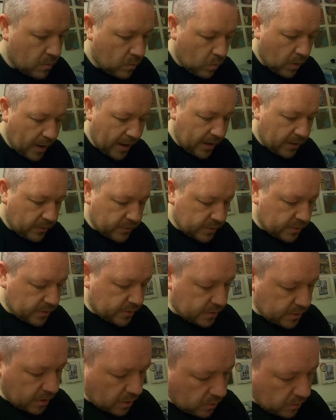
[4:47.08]
what else has
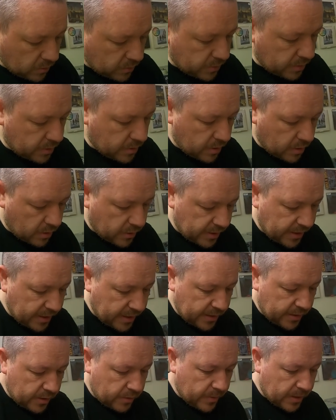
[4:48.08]
sold, I
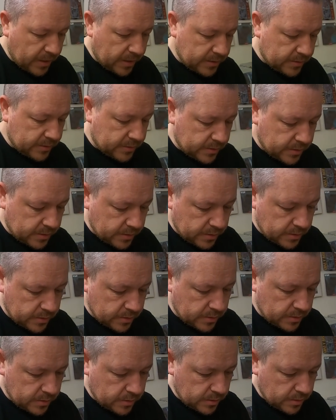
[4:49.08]
hear you ask,
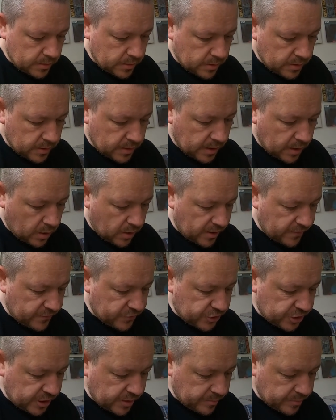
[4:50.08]
that I have
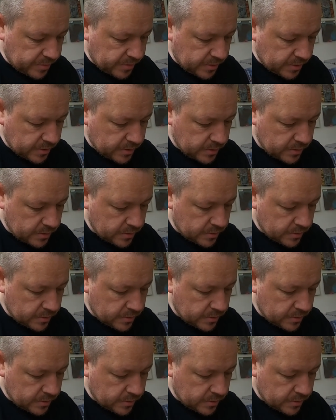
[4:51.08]
shipped?